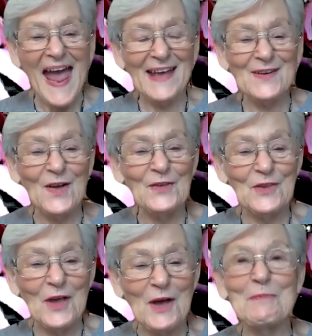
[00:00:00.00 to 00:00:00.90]
and
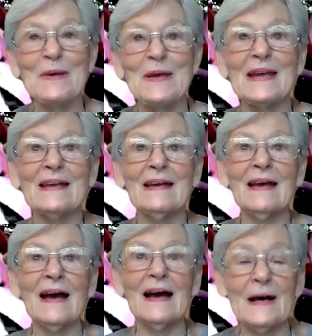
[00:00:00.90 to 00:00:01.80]
also being
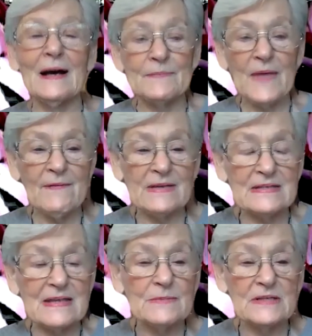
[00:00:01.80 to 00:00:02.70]
um, having
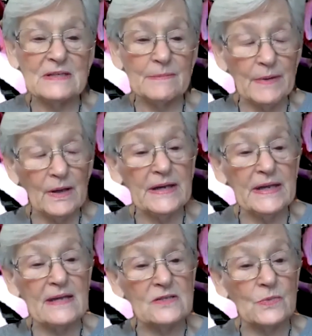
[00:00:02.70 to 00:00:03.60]
some
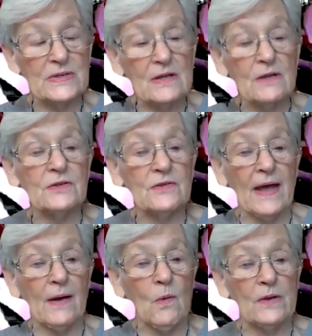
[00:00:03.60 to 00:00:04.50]
disability as a result of
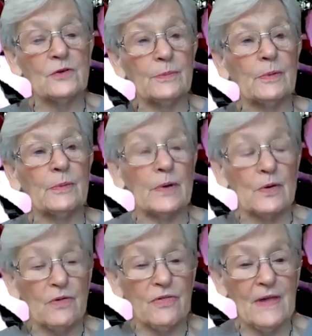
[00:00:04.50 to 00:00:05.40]
that quadruple
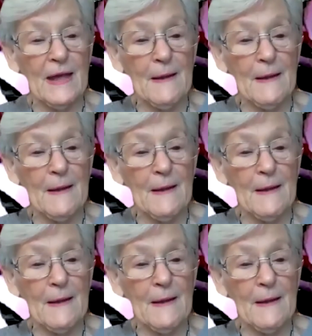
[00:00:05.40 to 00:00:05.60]
birth.